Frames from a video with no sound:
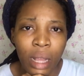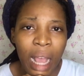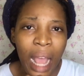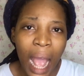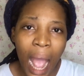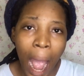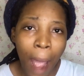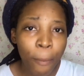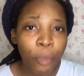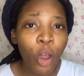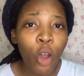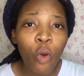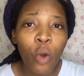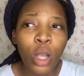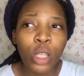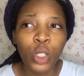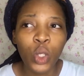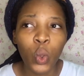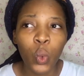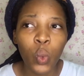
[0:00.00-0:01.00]
I'm not
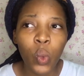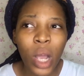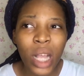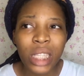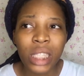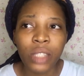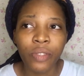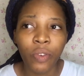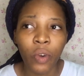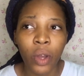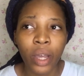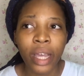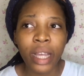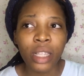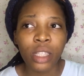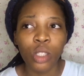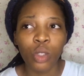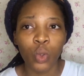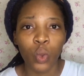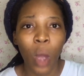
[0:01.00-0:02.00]
going to wait for it
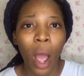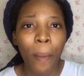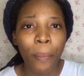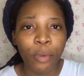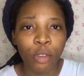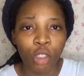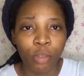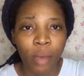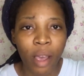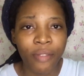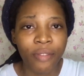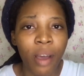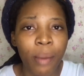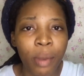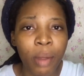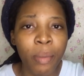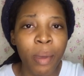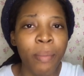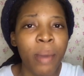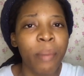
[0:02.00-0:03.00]
to happen to my family
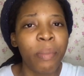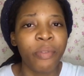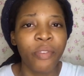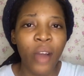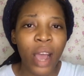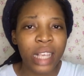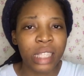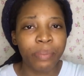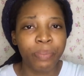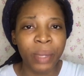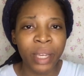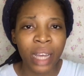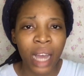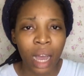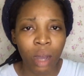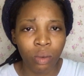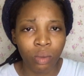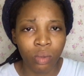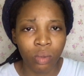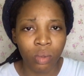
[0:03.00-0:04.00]
member before I speak
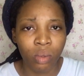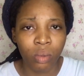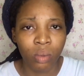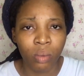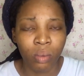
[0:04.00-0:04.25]
out.